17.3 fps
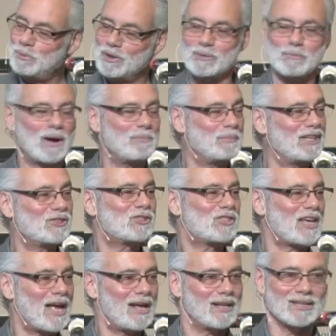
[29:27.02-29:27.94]
put them on my
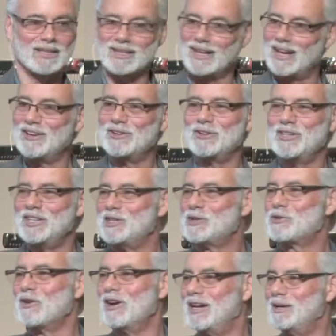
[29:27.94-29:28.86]
salad. I don't
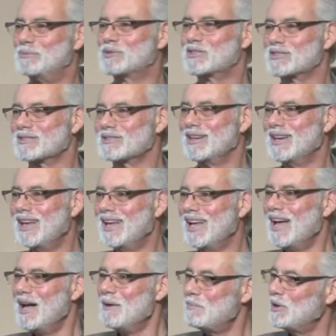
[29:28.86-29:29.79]
eat grapes.
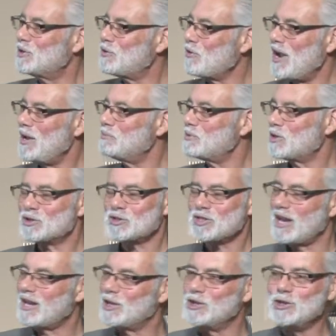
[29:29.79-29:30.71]
But grapes, it's
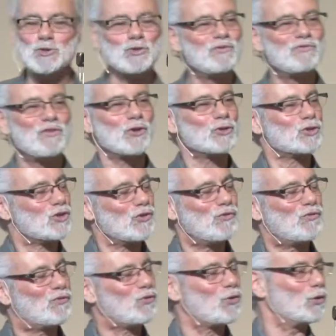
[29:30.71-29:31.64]
like a universal
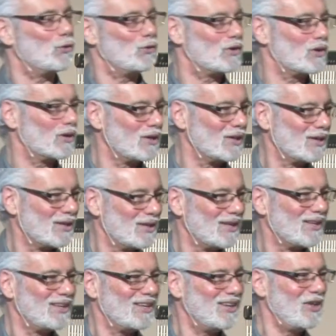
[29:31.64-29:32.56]
fruit,
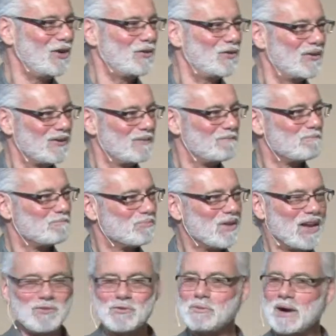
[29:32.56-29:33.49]
you know?
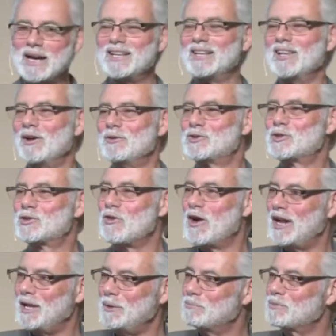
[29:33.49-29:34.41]
Everybody loves
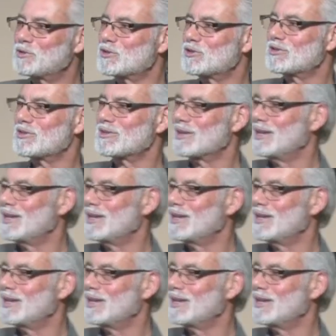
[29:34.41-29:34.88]
grapes.